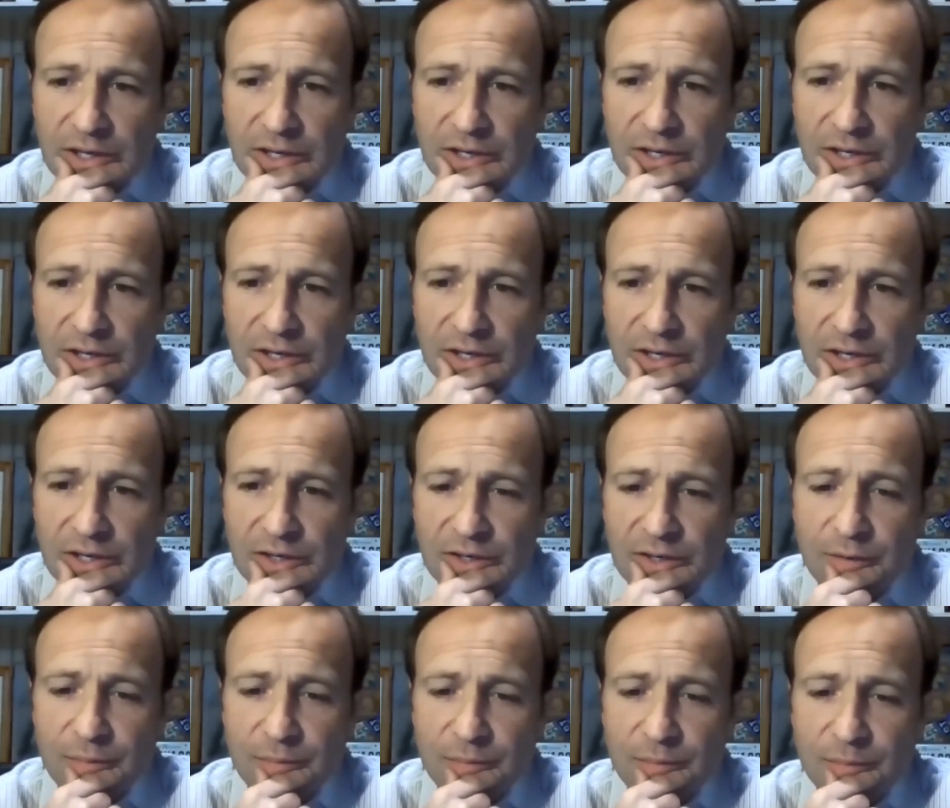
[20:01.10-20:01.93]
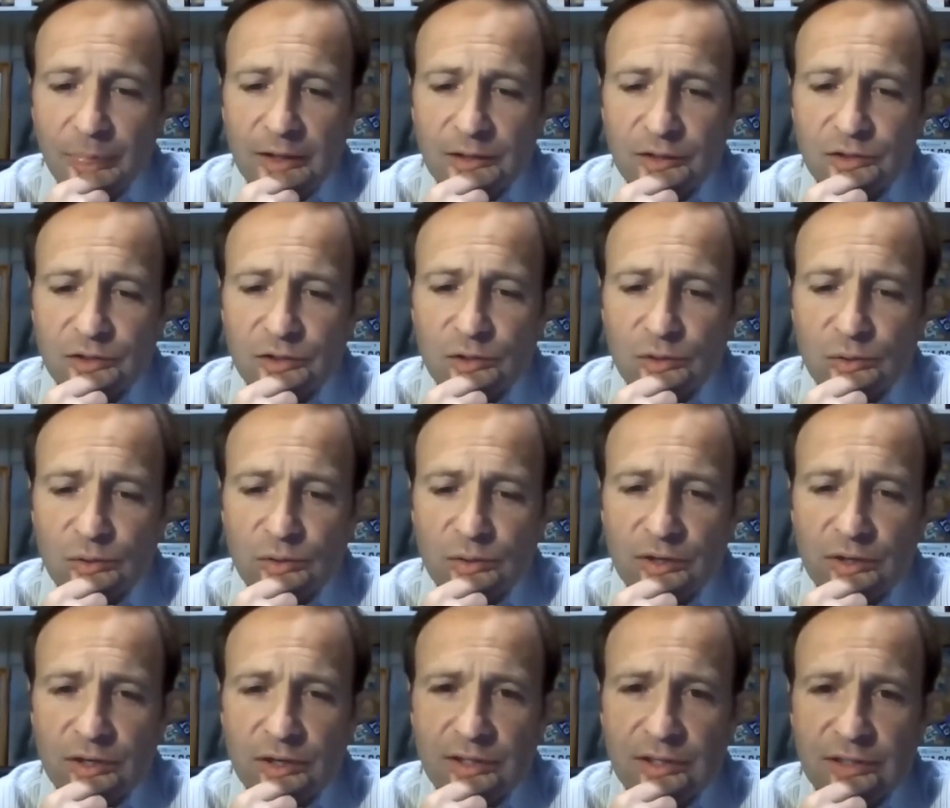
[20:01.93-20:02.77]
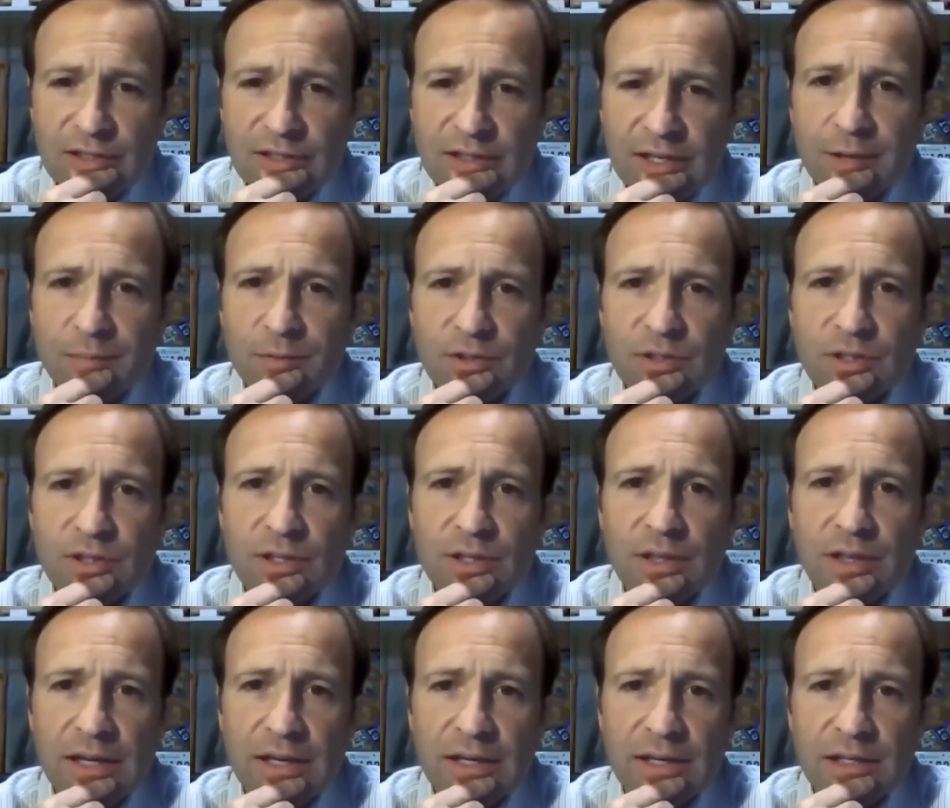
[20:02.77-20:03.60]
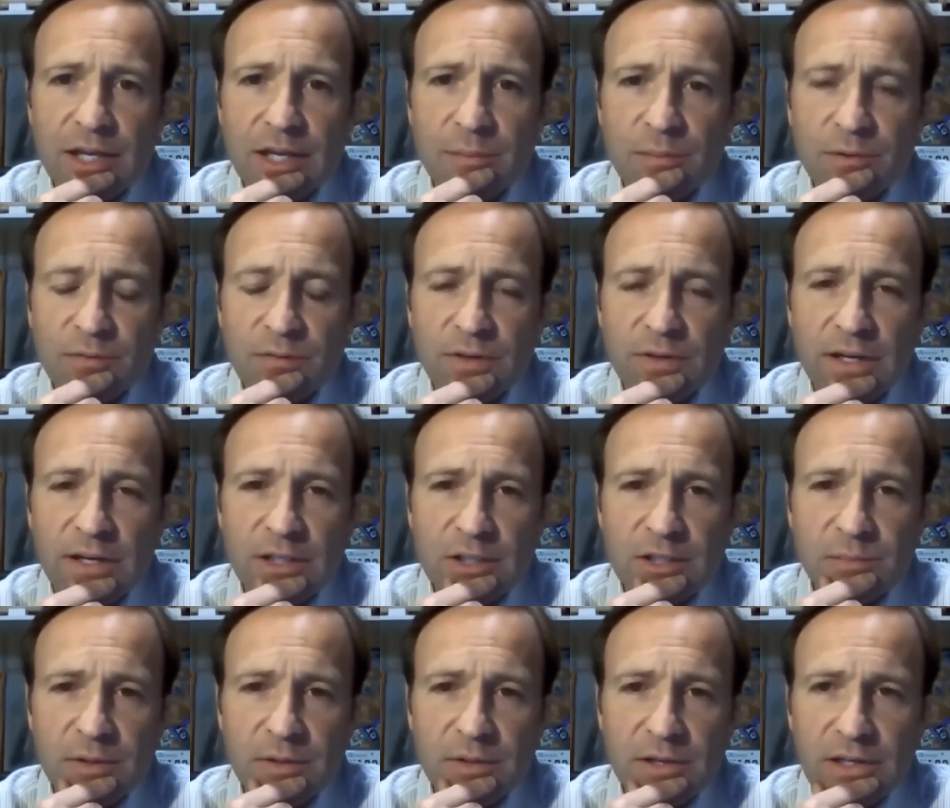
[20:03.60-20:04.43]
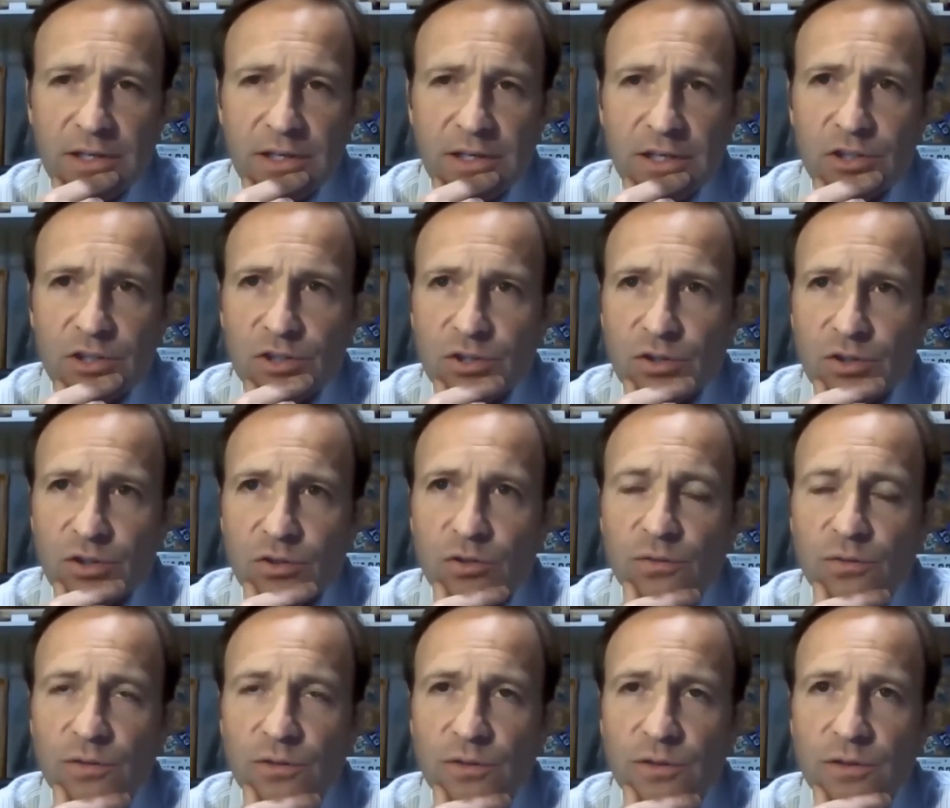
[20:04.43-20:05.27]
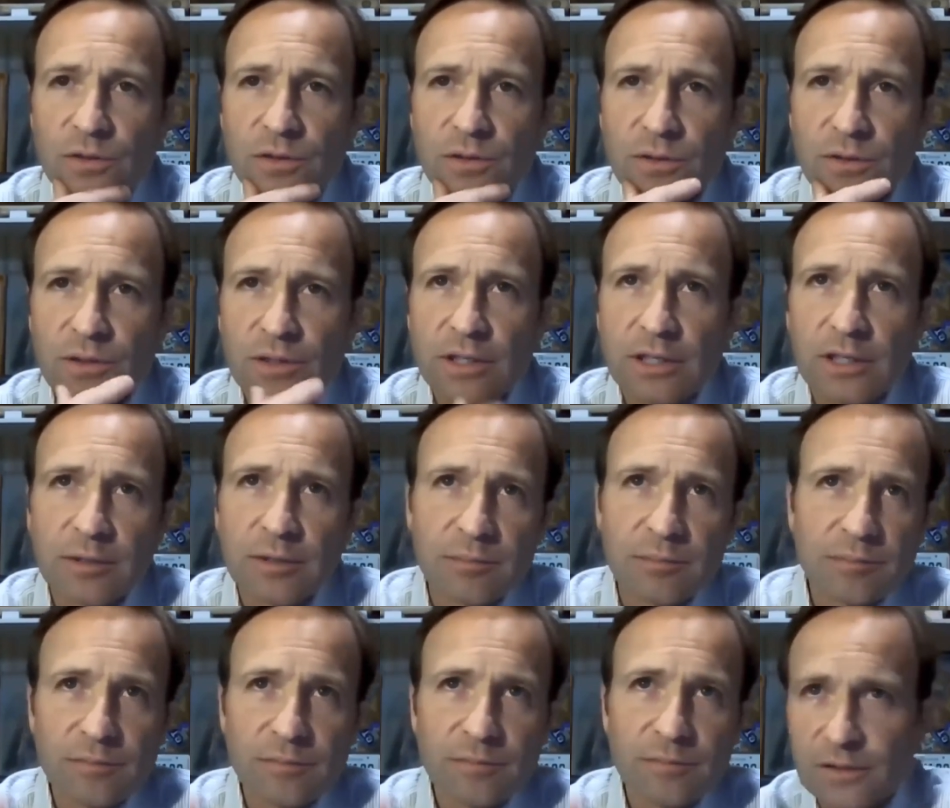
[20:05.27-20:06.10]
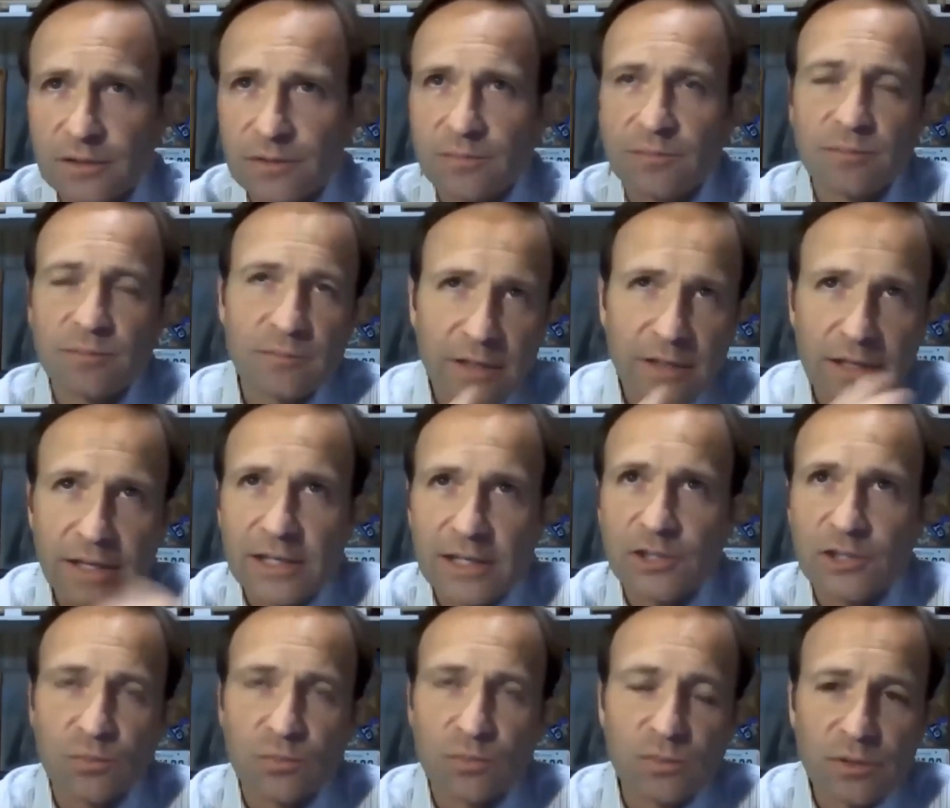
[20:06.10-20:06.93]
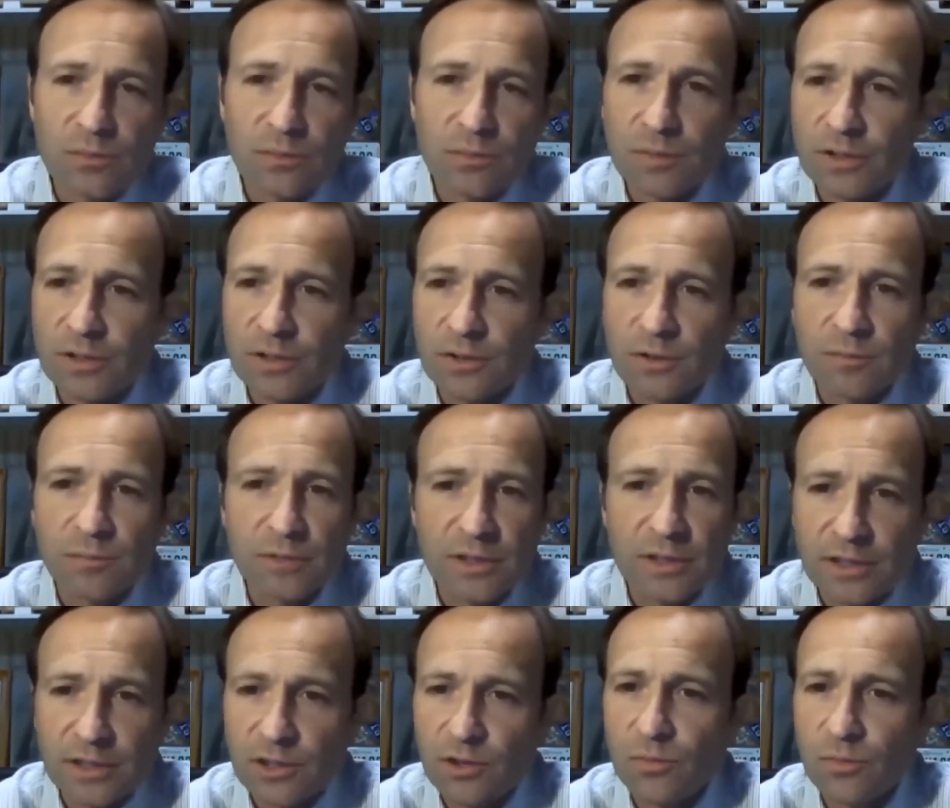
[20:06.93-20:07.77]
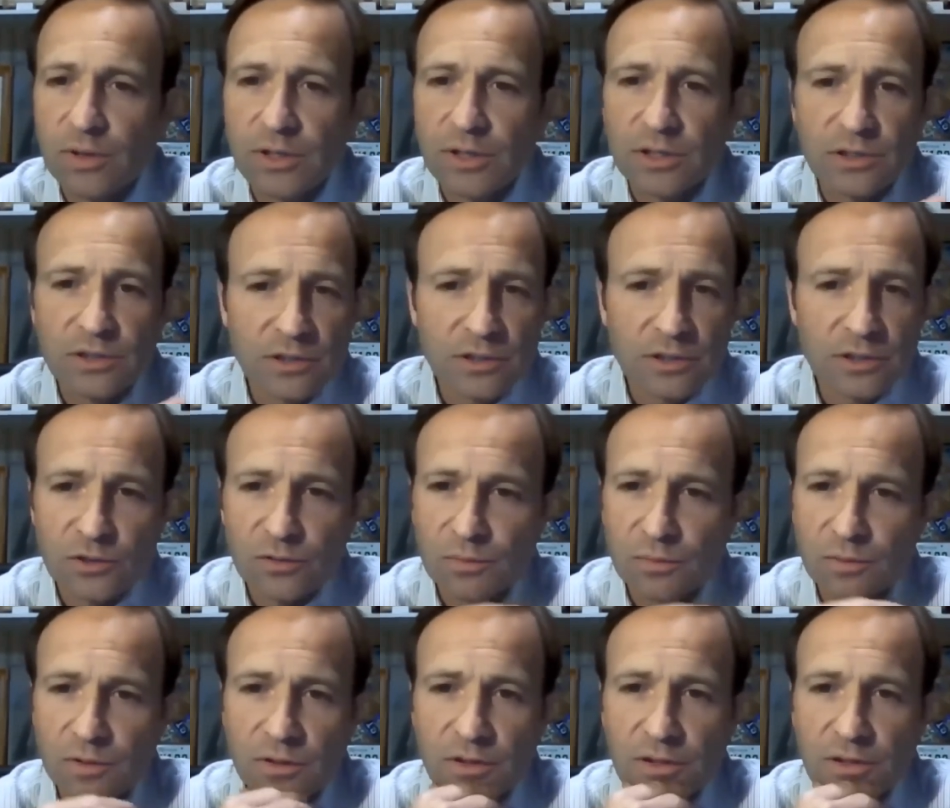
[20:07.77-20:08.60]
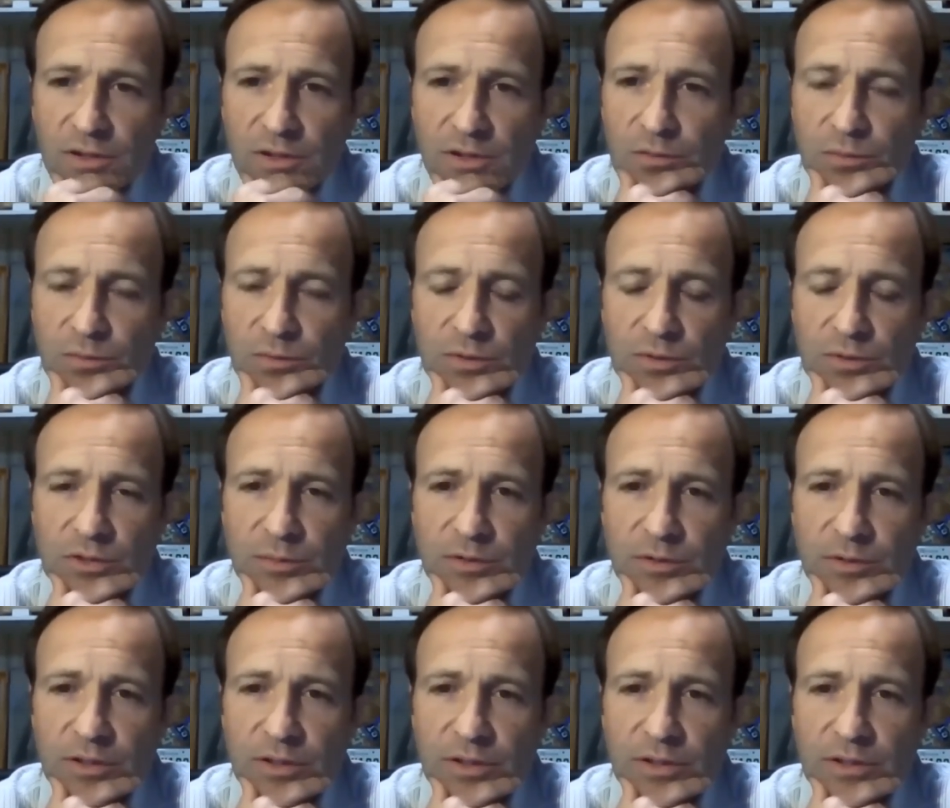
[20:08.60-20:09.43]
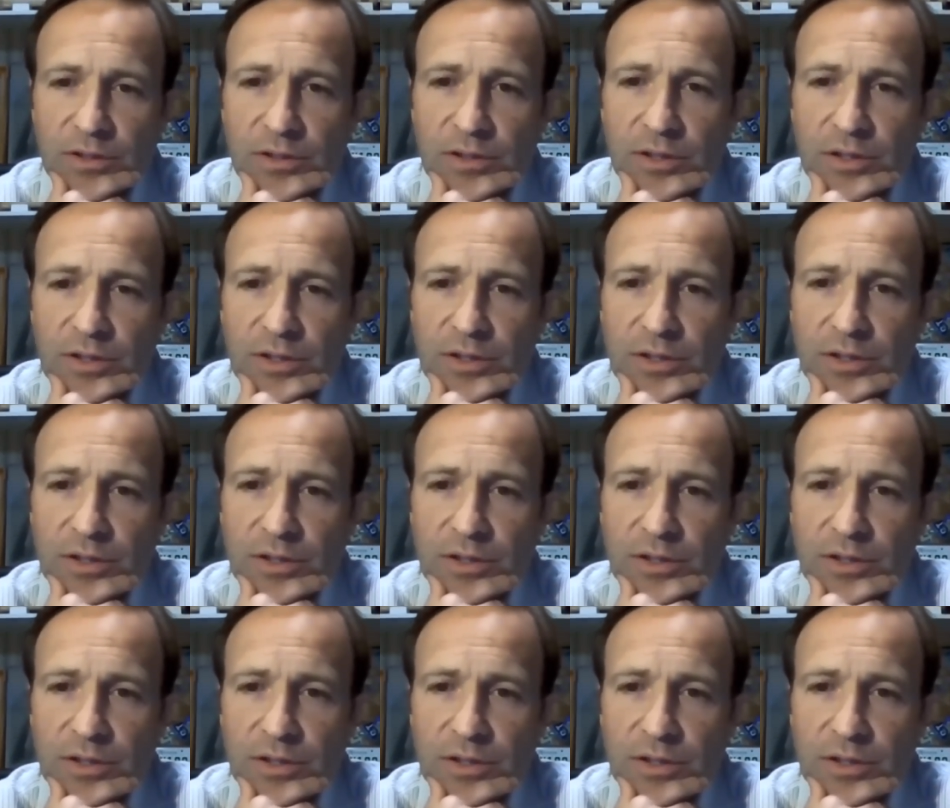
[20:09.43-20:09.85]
And so in establishing that type of an expectation over just last week when he took media questions with some of the